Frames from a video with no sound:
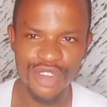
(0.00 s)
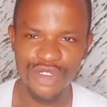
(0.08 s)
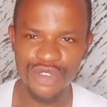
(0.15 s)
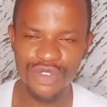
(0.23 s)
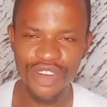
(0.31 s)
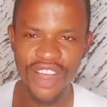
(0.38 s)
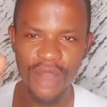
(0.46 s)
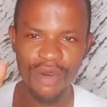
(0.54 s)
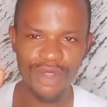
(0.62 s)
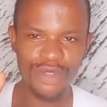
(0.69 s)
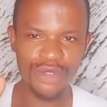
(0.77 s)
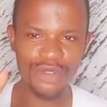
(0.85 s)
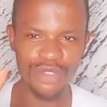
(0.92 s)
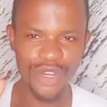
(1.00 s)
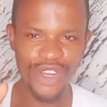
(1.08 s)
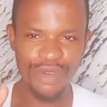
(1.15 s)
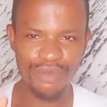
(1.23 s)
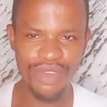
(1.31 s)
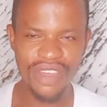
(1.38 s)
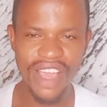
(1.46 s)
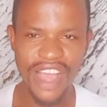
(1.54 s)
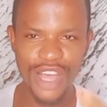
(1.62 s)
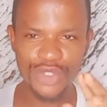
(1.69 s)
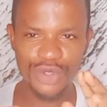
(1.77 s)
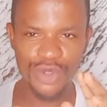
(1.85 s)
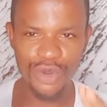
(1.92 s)
So I want you to join me
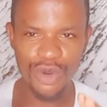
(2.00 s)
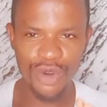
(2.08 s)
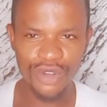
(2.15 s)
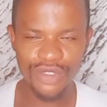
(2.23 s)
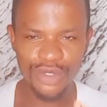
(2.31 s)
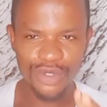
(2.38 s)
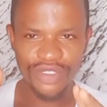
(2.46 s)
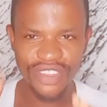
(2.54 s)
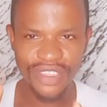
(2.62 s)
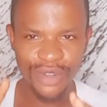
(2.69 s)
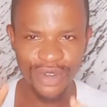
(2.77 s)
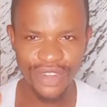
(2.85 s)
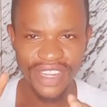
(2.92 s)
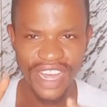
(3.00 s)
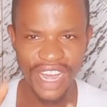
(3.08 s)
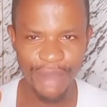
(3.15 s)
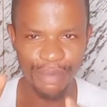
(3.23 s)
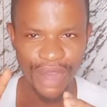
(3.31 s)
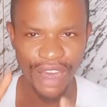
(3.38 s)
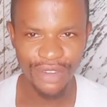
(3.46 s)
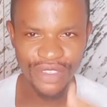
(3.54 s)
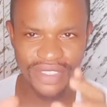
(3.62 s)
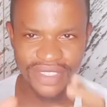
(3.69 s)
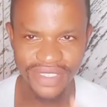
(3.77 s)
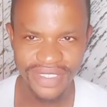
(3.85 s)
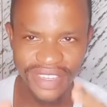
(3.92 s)
as we go on to discuss about
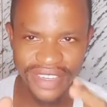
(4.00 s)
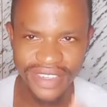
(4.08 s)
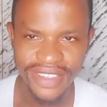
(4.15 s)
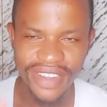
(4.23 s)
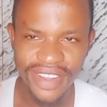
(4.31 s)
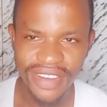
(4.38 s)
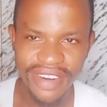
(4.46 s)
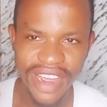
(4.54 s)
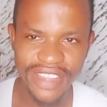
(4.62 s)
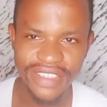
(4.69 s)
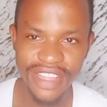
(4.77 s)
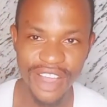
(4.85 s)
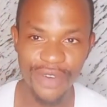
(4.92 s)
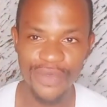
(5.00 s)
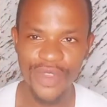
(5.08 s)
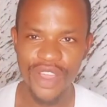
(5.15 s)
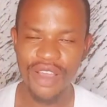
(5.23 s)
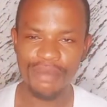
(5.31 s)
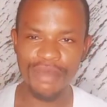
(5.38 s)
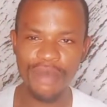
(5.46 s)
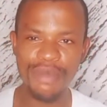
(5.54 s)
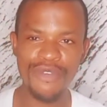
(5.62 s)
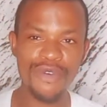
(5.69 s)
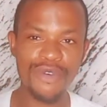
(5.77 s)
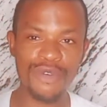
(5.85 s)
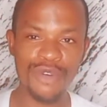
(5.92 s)
this right now. But
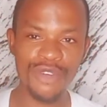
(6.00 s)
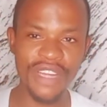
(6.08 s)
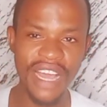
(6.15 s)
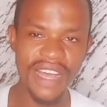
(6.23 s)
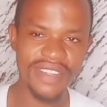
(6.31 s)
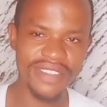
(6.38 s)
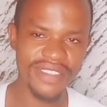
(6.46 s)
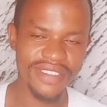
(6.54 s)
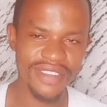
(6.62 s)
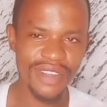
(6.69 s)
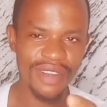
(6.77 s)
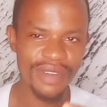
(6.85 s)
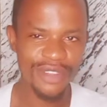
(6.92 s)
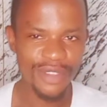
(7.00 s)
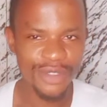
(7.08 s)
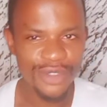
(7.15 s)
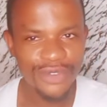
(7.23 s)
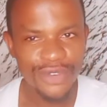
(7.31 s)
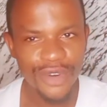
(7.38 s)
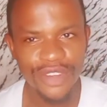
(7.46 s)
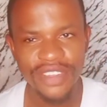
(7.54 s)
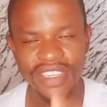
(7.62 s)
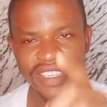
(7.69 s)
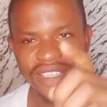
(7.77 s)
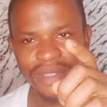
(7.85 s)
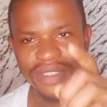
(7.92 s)
before we go that, follow
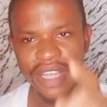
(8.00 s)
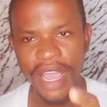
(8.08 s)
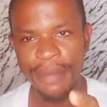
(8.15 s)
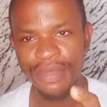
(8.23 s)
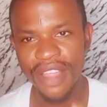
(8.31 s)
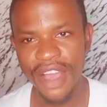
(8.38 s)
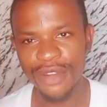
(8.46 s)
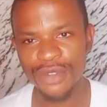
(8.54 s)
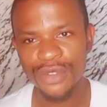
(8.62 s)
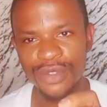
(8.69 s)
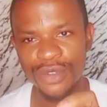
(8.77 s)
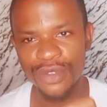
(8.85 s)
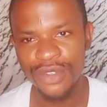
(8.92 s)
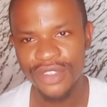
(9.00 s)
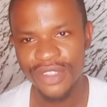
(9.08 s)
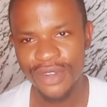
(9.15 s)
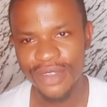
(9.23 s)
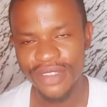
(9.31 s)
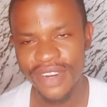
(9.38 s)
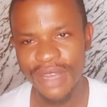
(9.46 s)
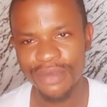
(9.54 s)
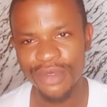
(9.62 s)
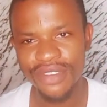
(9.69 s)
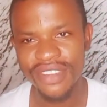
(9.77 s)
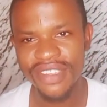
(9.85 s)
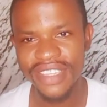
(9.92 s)
this step now to subscribe
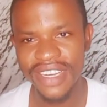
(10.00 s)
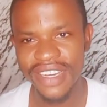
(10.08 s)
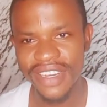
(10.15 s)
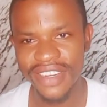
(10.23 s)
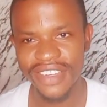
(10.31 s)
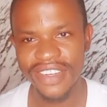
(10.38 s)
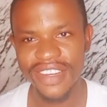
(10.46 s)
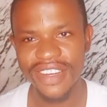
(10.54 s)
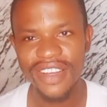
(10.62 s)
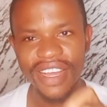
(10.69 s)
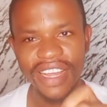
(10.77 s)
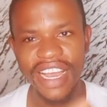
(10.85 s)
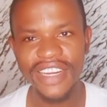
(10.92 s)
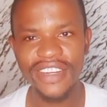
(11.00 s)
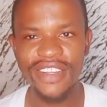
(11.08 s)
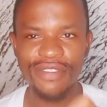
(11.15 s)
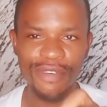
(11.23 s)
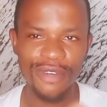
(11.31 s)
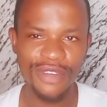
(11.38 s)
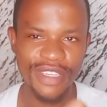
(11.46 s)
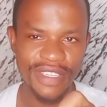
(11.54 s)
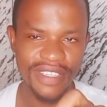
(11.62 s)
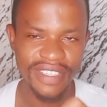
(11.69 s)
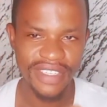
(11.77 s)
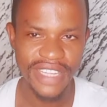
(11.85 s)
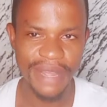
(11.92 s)
to this channel. Kindly follow these
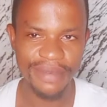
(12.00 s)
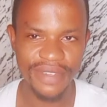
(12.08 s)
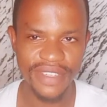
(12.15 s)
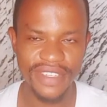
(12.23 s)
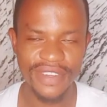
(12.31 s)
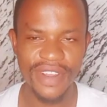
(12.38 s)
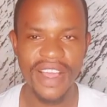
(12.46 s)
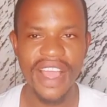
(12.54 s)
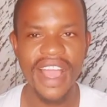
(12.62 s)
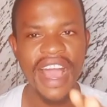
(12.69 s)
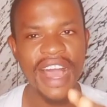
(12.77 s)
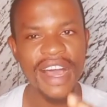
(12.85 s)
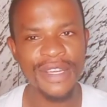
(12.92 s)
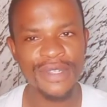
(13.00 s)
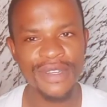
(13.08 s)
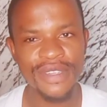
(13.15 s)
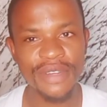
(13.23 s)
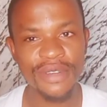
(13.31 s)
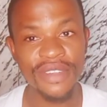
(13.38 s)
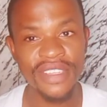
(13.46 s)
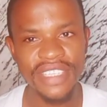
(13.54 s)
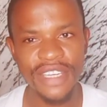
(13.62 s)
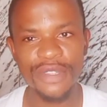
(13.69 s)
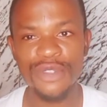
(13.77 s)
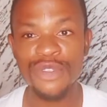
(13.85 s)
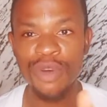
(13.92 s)
steps and subscribe to this
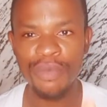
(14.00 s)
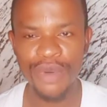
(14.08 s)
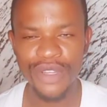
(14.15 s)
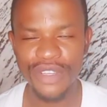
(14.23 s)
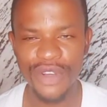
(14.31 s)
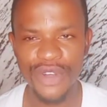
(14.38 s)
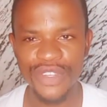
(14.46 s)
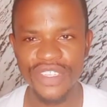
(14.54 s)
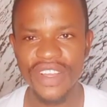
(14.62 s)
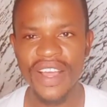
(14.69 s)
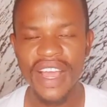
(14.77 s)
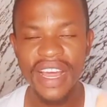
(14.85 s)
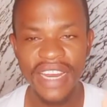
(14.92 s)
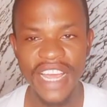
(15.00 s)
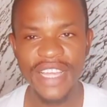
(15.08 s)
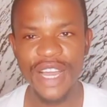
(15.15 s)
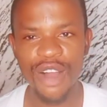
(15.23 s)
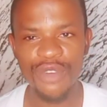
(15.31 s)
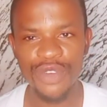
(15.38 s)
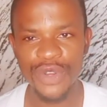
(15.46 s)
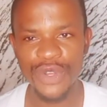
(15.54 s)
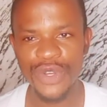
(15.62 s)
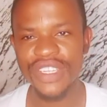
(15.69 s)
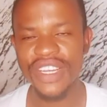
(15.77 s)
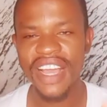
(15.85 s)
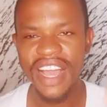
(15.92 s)
channel to support us, like our
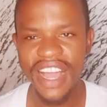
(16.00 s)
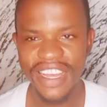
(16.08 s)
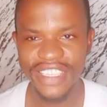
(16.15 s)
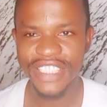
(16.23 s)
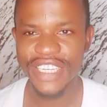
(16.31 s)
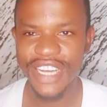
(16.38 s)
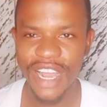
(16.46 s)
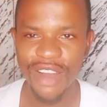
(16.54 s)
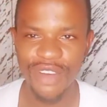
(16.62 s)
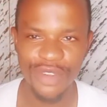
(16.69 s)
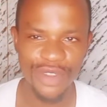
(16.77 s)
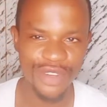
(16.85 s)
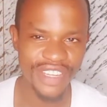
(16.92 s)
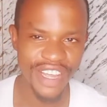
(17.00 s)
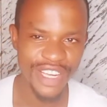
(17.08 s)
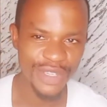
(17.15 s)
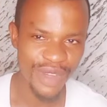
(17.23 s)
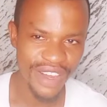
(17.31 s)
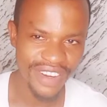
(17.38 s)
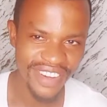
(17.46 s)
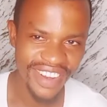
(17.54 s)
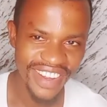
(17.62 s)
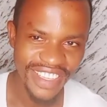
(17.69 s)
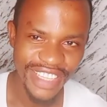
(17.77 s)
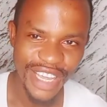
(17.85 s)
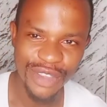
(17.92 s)
videos and share our videos as well.
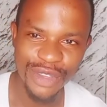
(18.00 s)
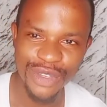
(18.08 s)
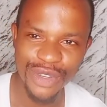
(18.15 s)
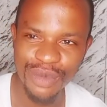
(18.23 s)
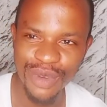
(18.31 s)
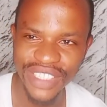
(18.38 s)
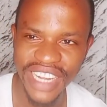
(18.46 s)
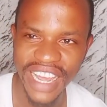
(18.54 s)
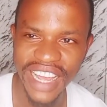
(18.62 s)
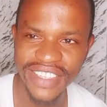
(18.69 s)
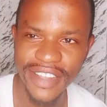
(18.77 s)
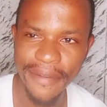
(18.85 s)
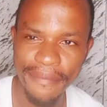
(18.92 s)
Thank you so much guys.